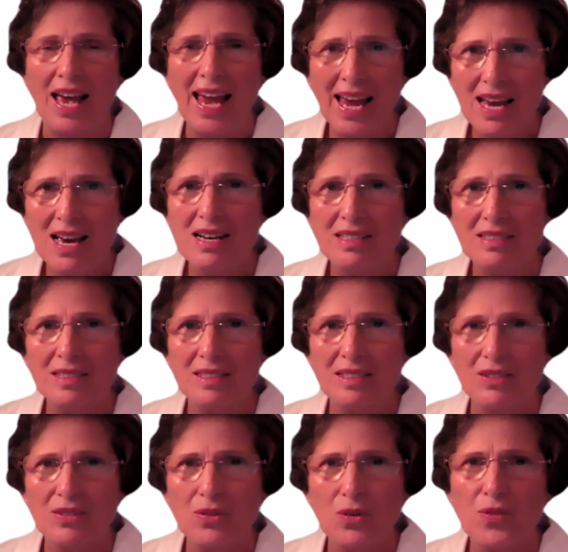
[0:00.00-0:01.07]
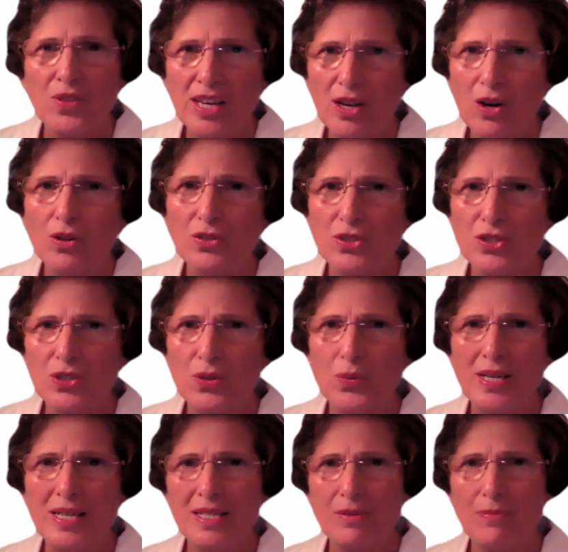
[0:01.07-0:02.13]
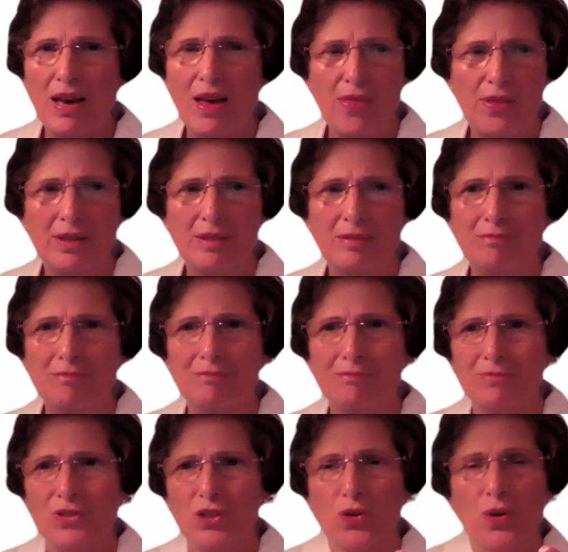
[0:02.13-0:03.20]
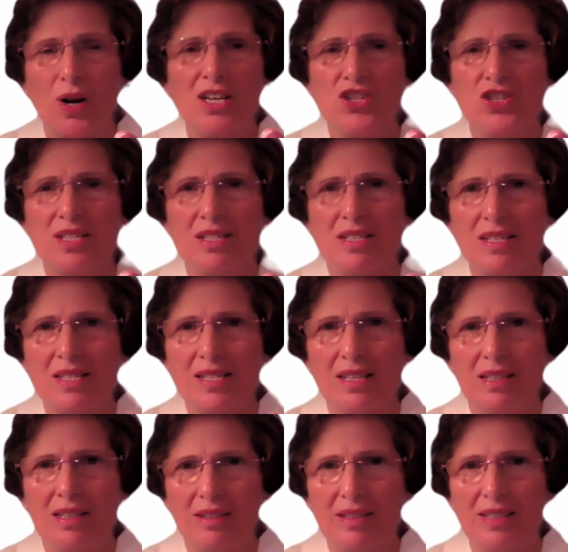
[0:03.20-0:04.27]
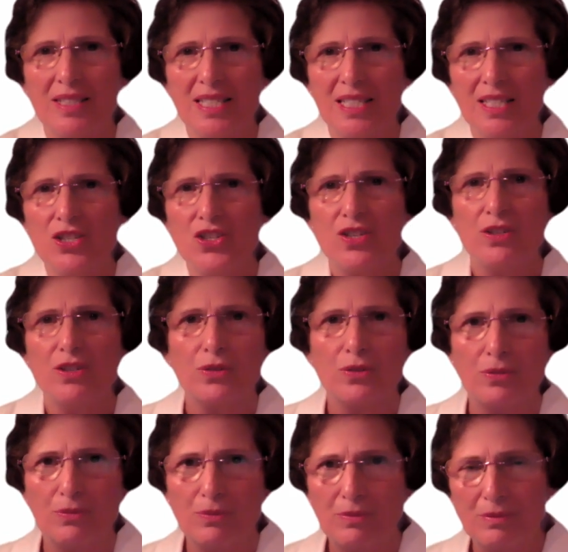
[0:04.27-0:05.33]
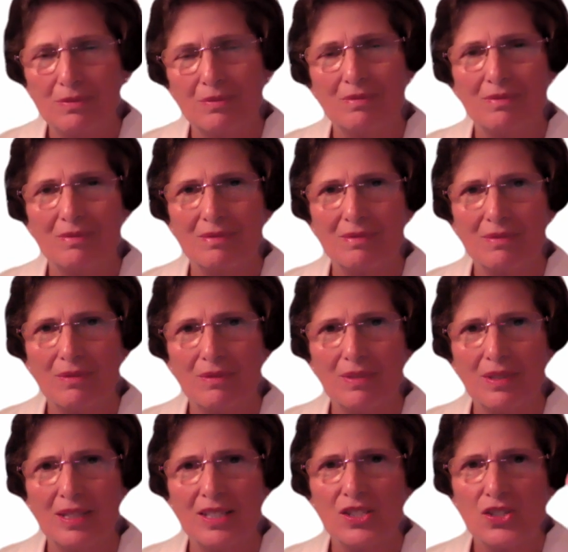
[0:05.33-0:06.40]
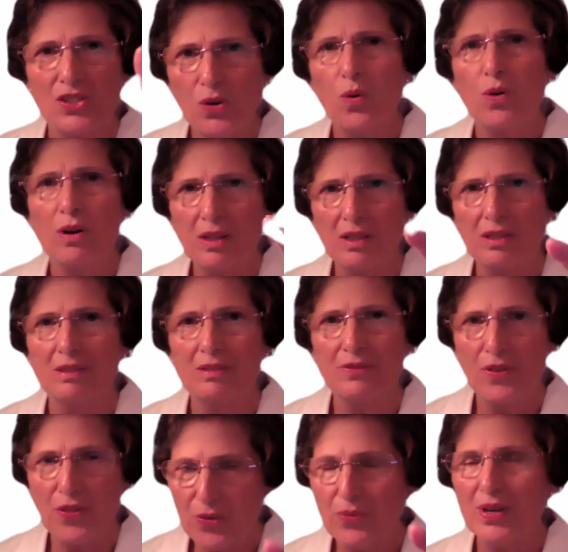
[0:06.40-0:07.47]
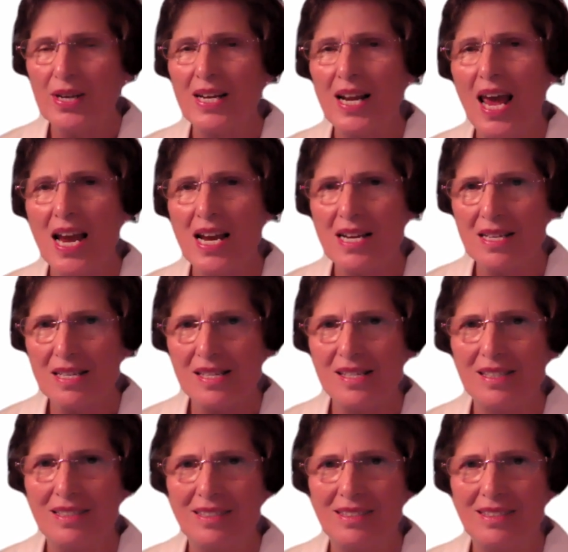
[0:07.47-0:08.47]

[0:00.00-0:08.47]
And the old squeeze method crushes the tissue. It's sore for 3 days.